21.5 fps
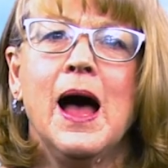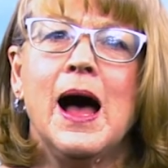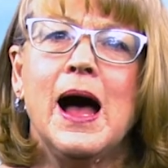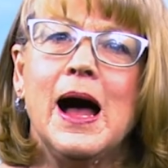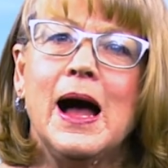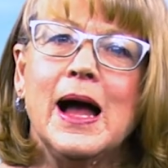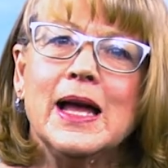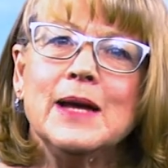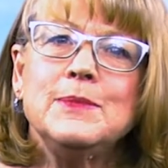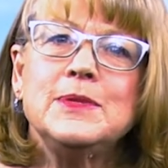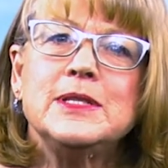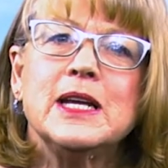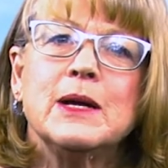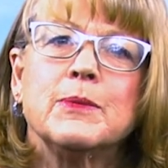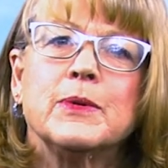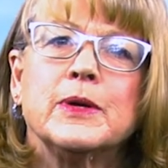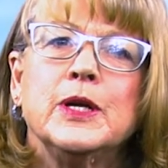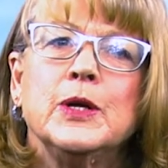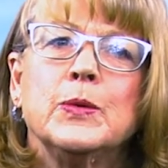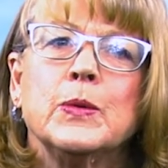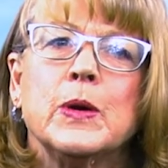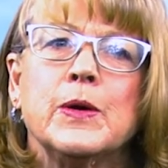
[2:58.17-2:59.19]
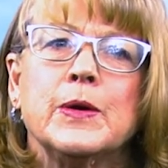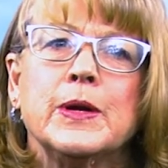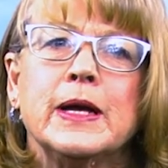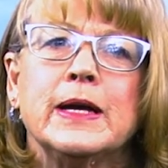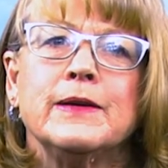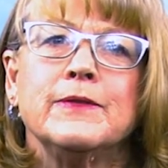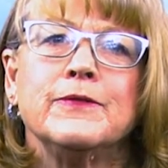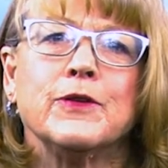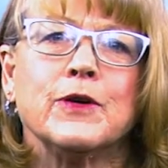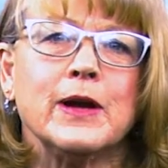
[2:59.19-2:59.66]
I'm Deborah
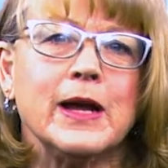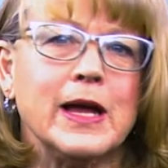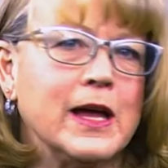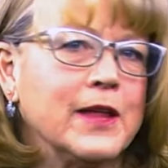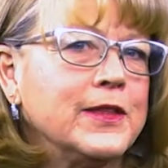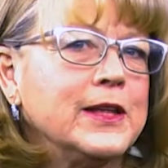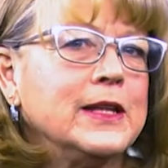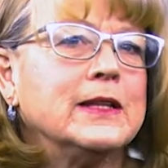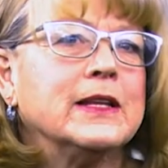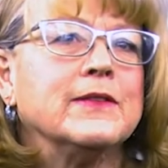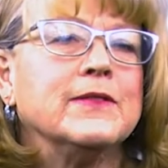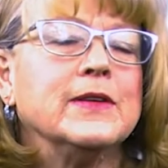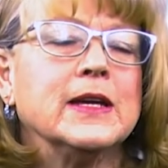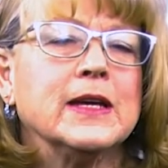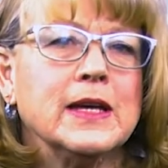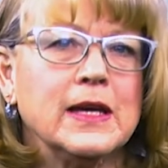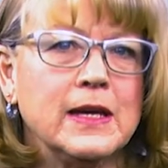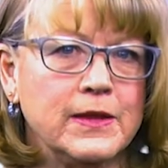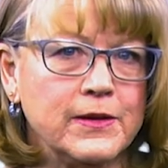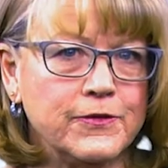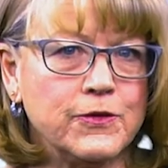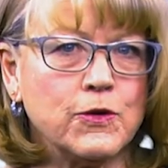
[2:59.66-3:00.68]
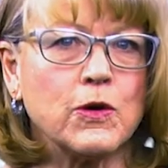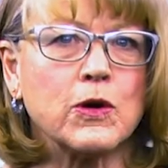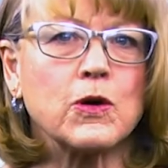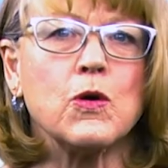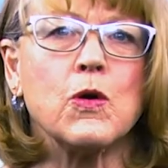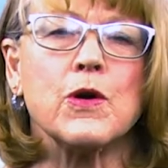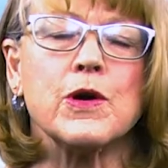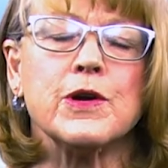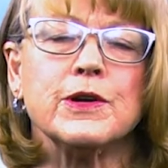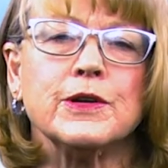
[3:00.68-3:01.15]
Uroda for Healthy Living in the Four
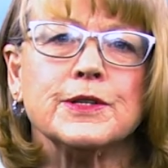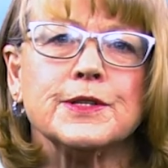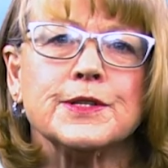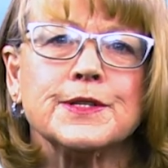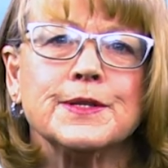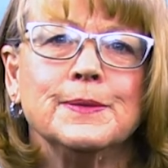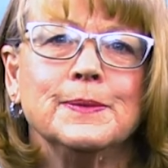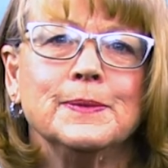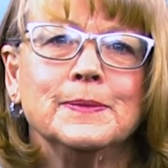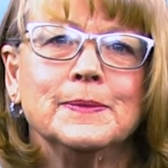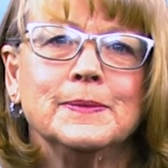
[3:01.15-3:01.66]
Corners.